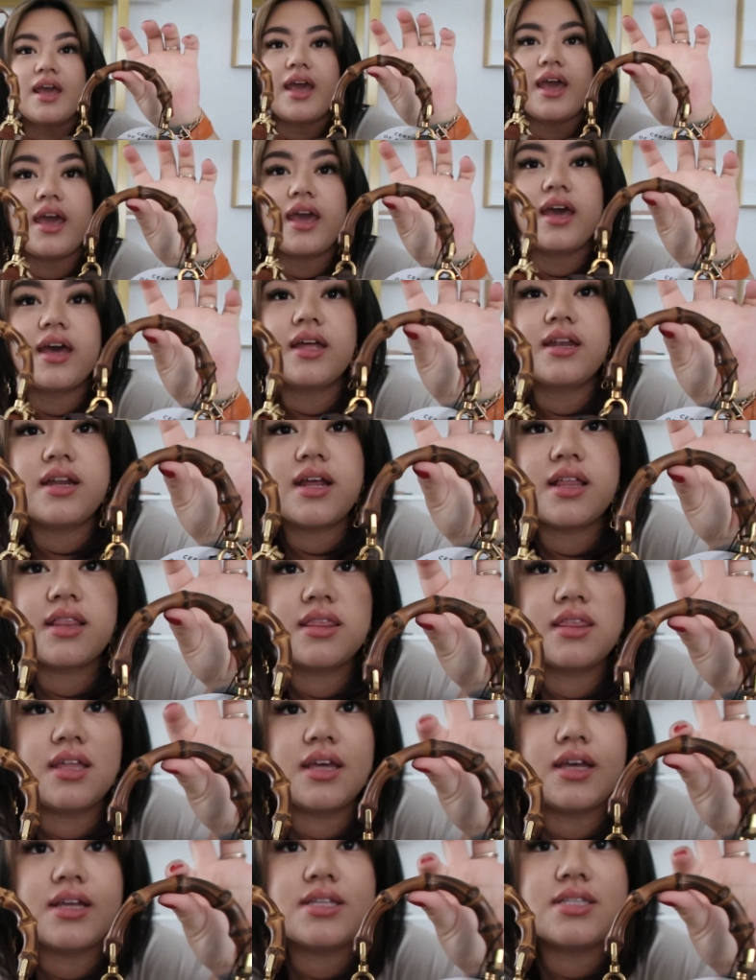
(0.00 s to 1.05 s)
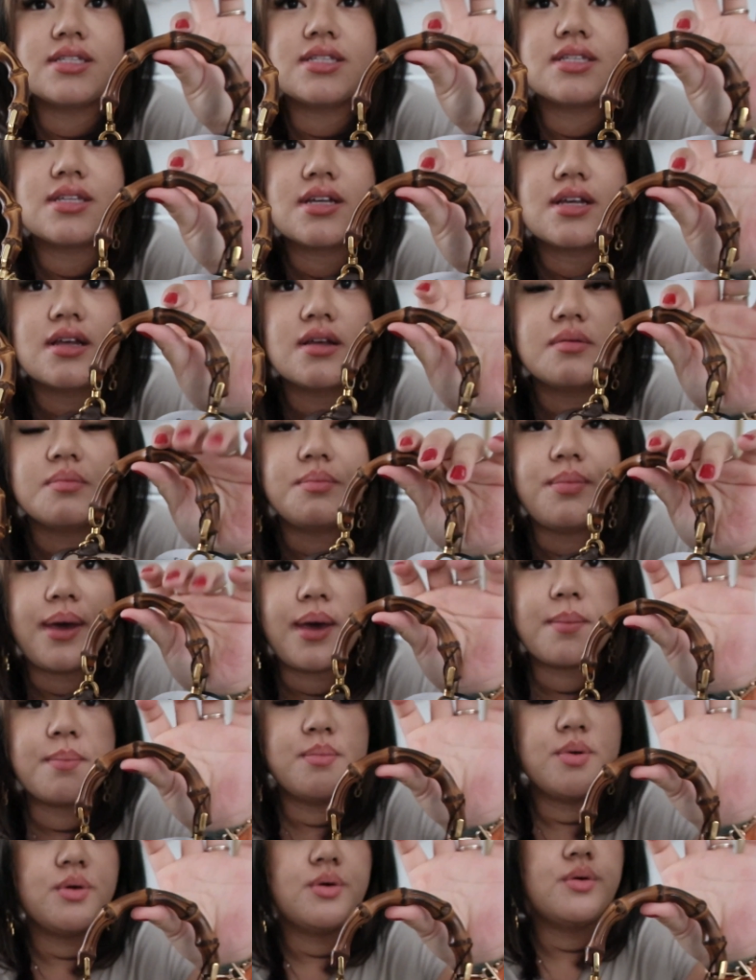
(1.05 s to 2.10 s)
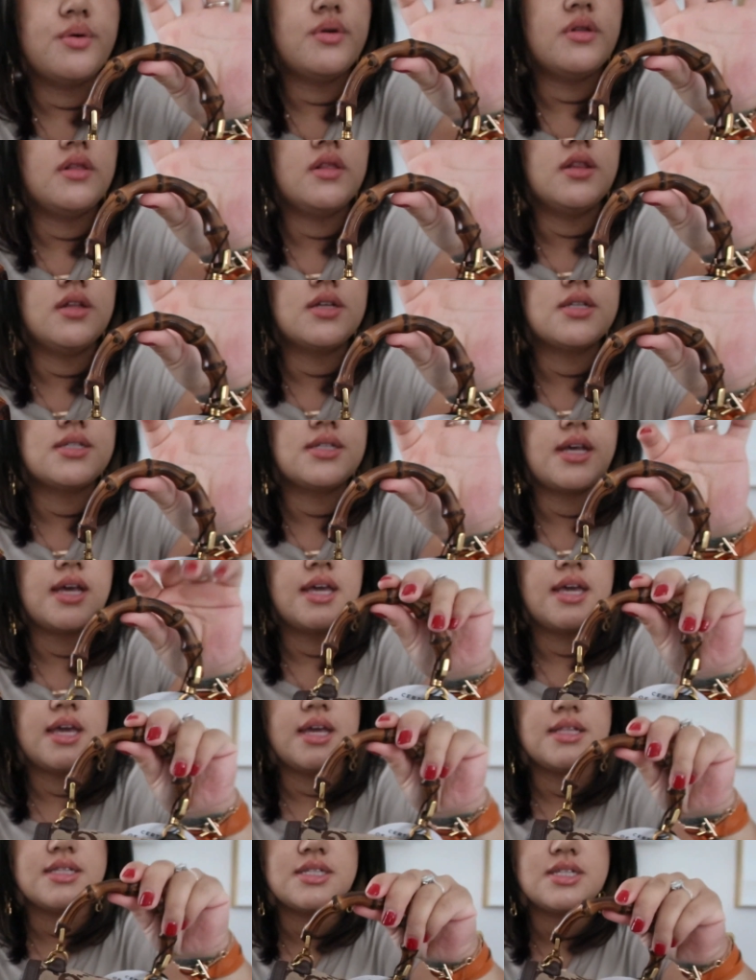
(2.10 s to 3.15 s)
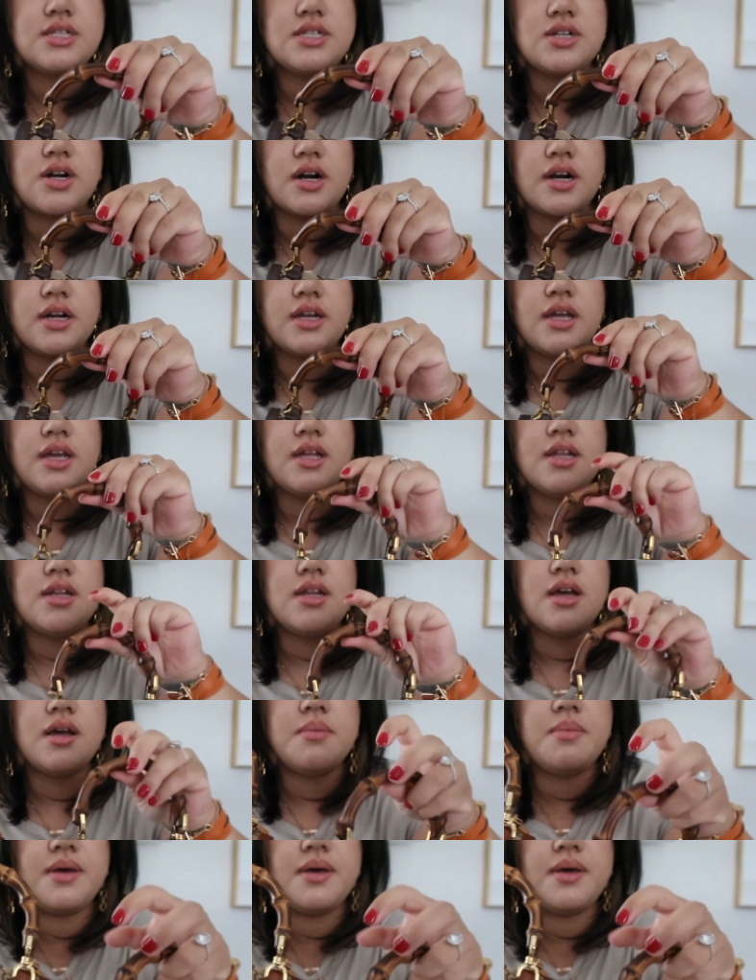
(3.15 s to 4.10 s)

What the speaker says: And this bamboo looks like it's darkened a